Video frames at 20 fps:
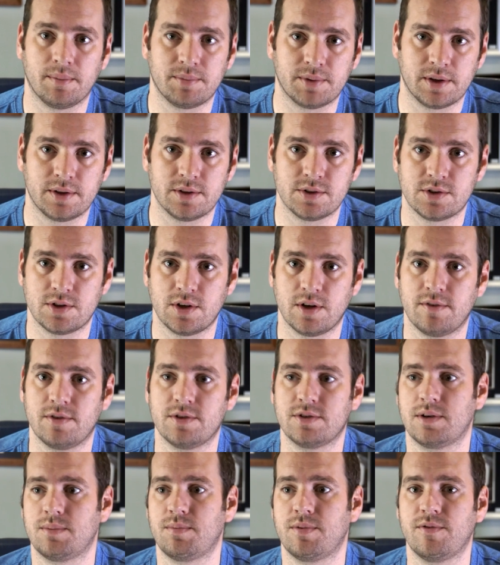update the
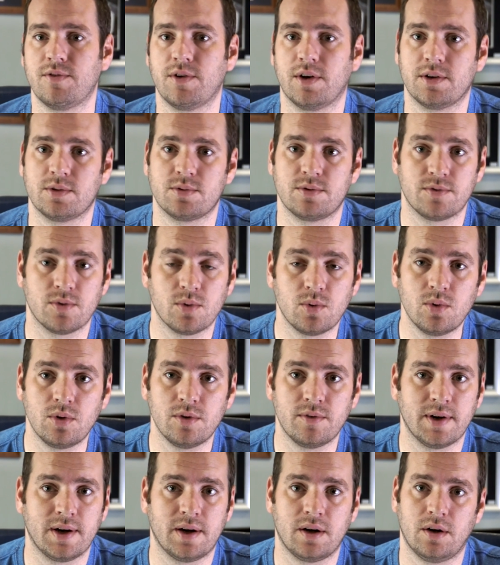servers, they provide us with all
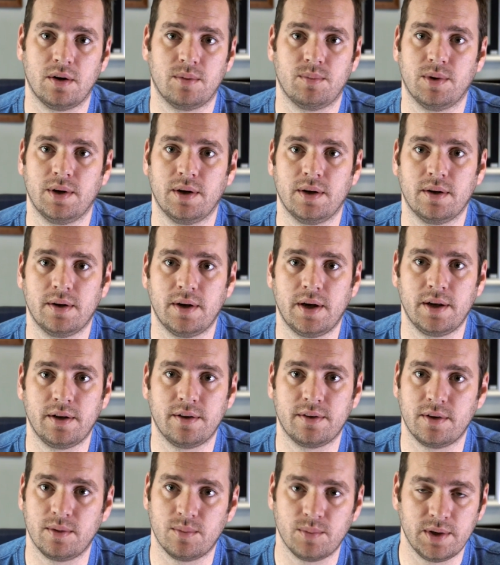of our hardware.
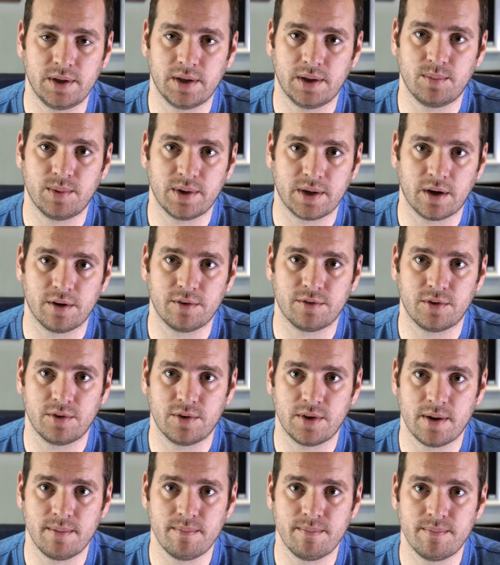Anything we need, we go through
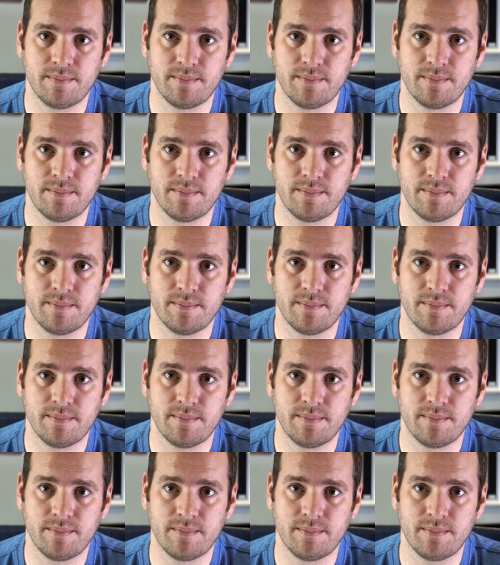them.